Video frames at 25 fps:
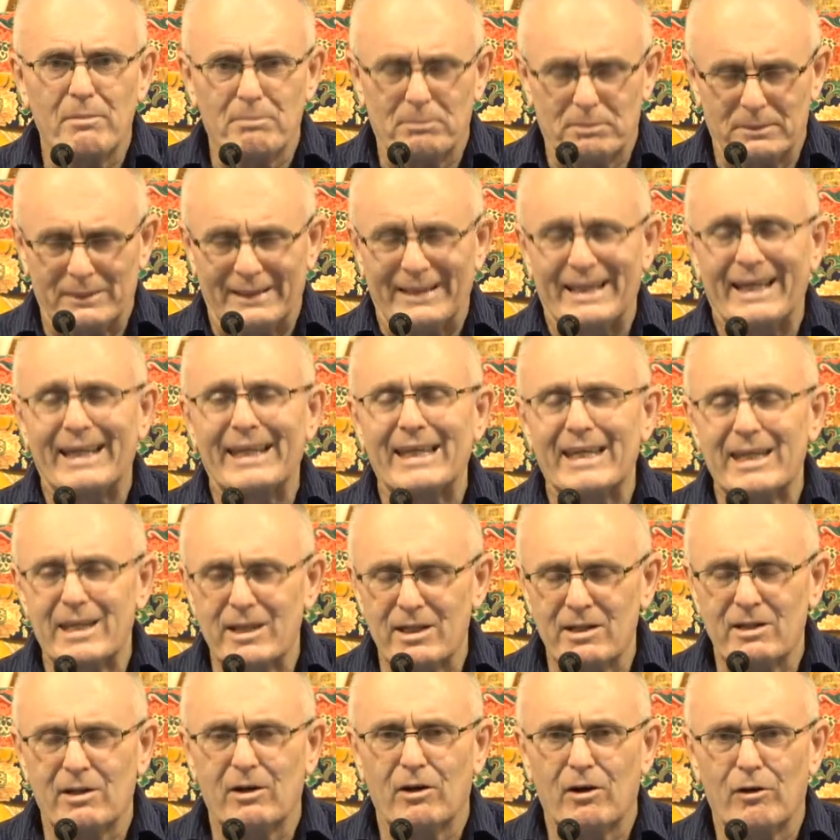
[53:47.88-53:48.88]

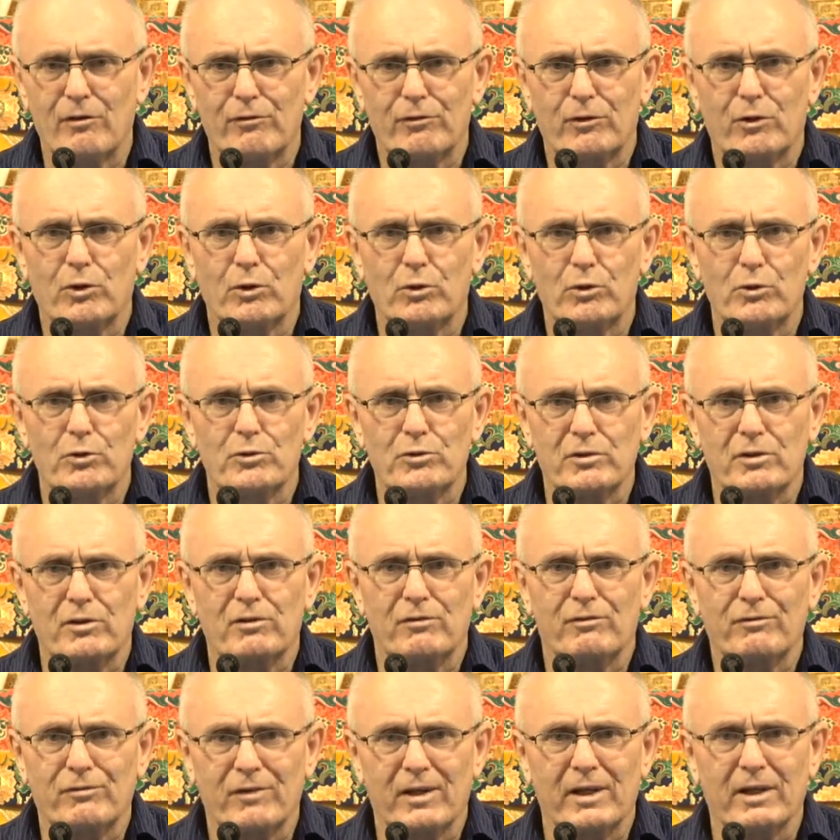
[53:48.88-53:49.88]
play of cause and
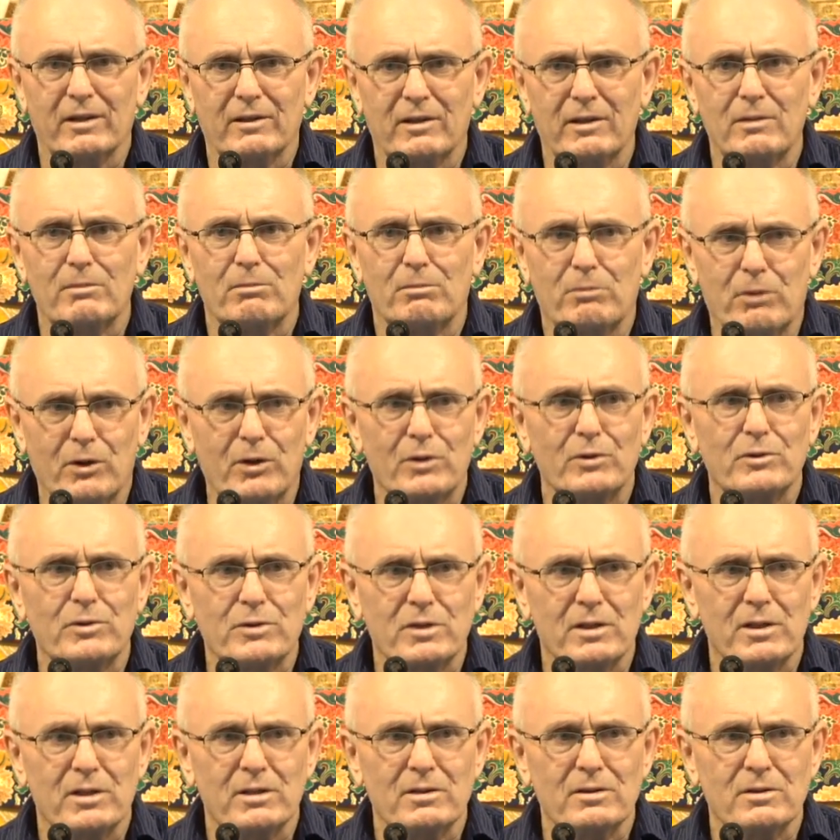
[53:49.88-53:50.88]
effect in
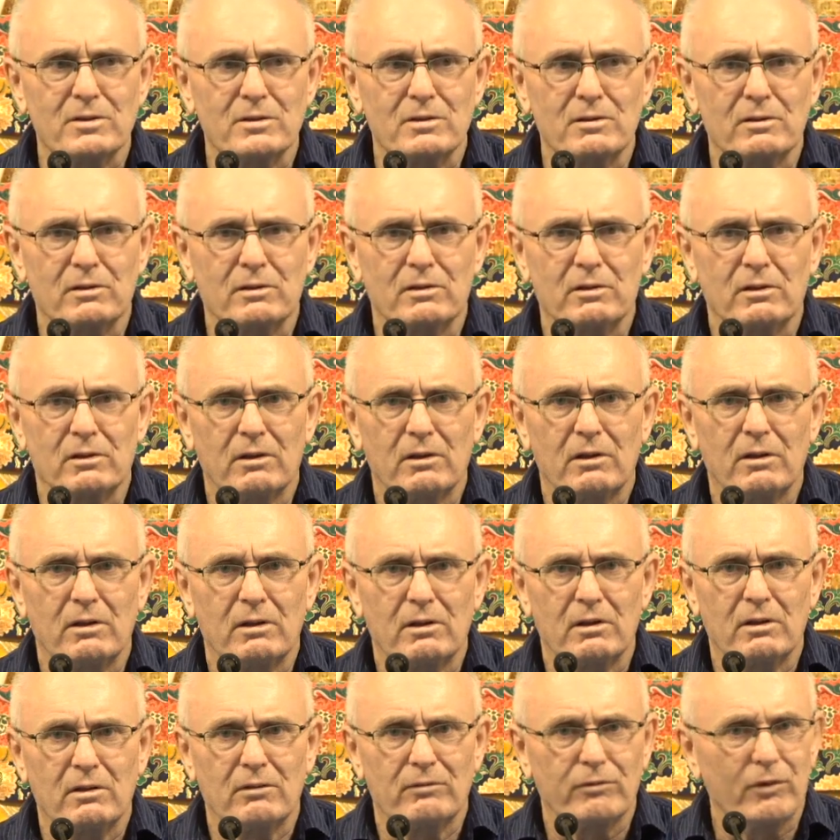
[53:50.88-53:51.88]
process
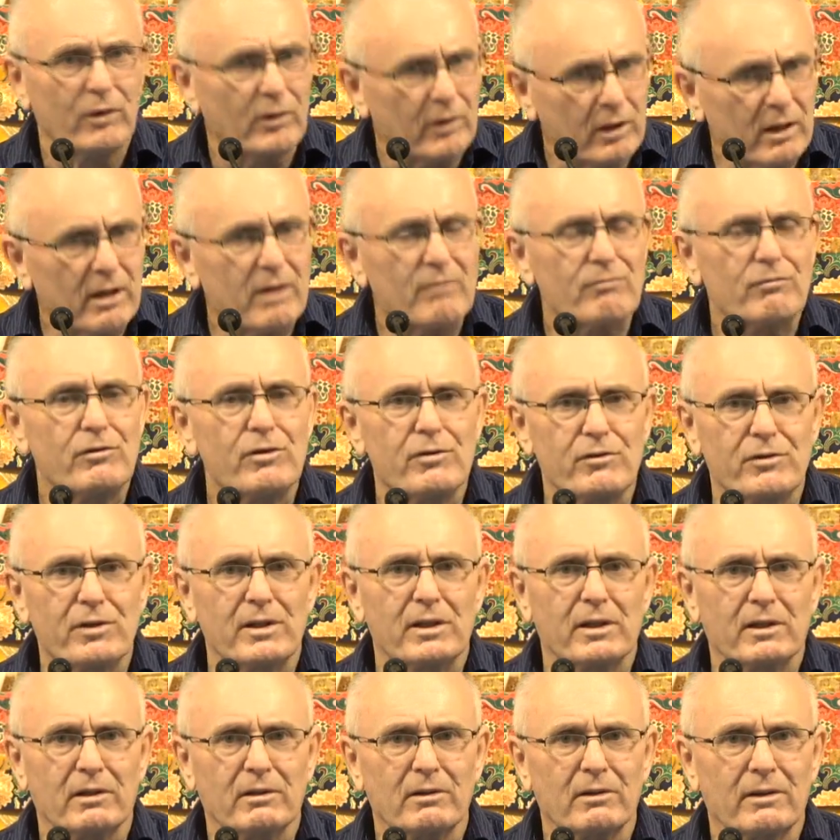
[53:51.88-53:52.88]
for
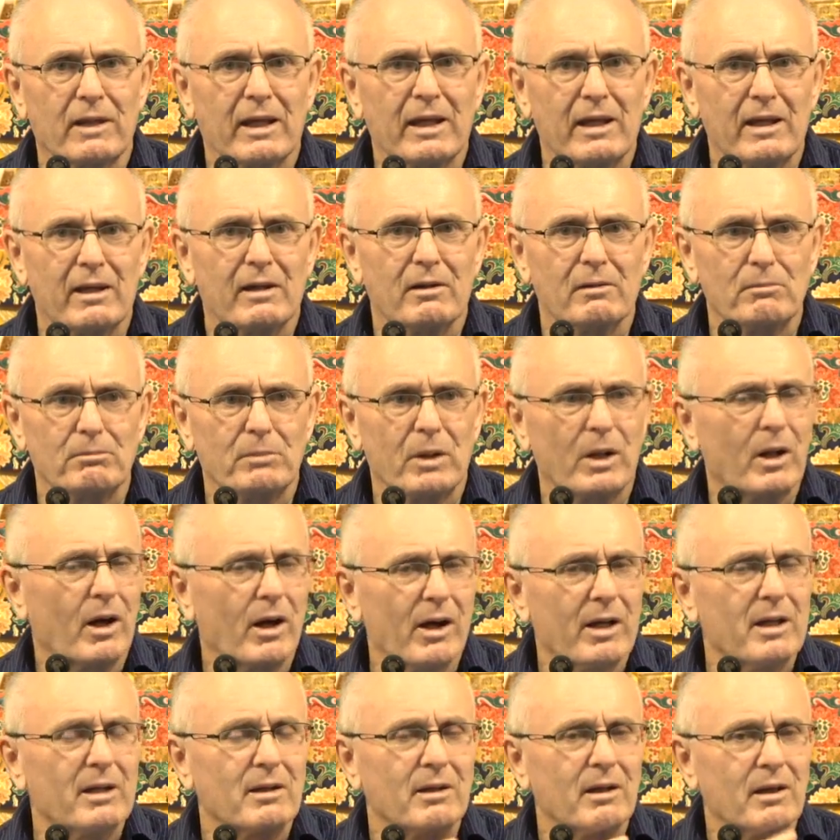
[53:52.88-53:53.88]
everything there. But
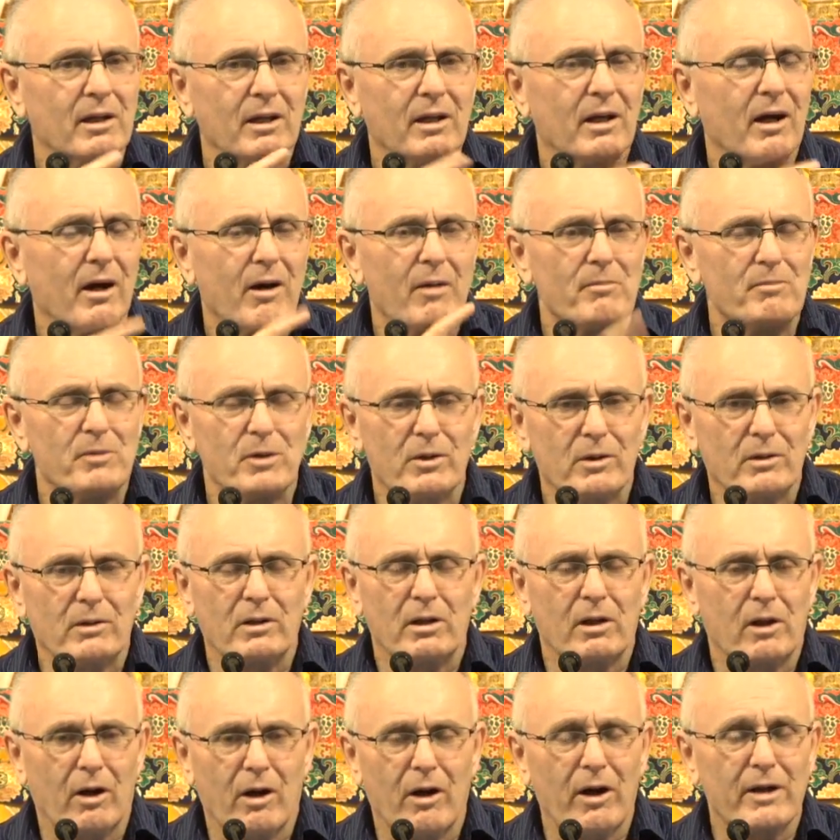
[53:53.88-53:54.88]
I
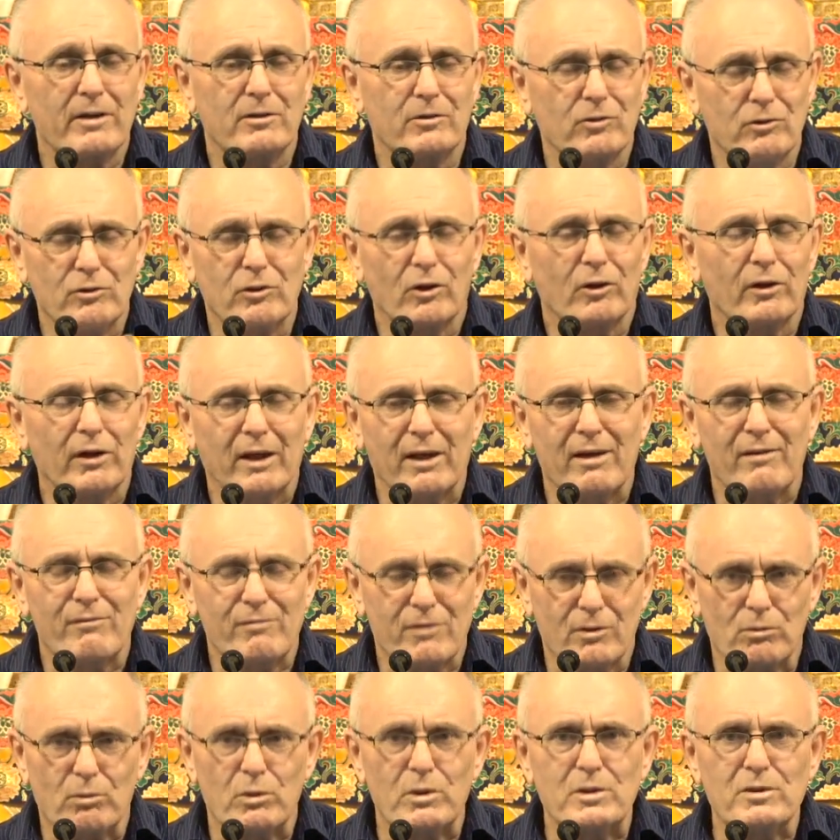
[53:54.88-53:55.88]
do not have
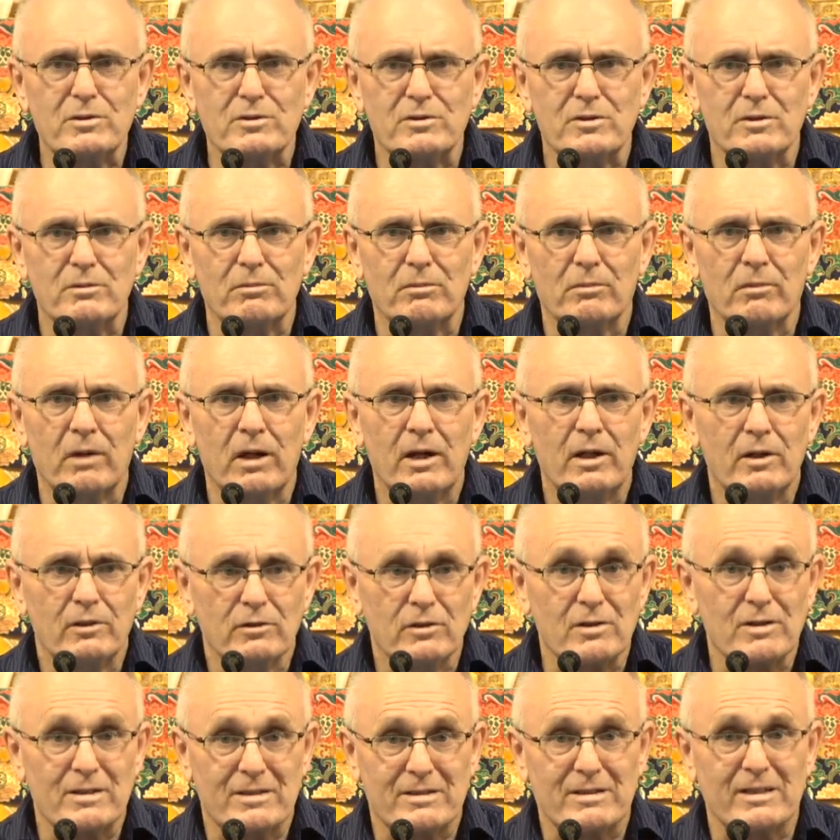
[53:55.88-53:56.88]
the wisdom
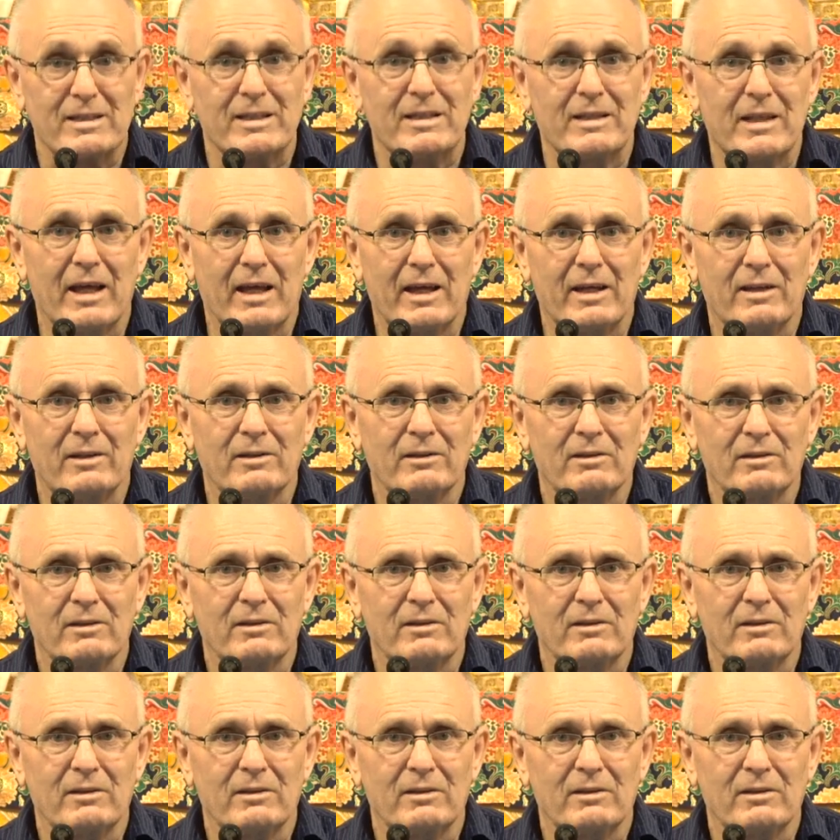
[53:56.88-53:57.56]
to see that.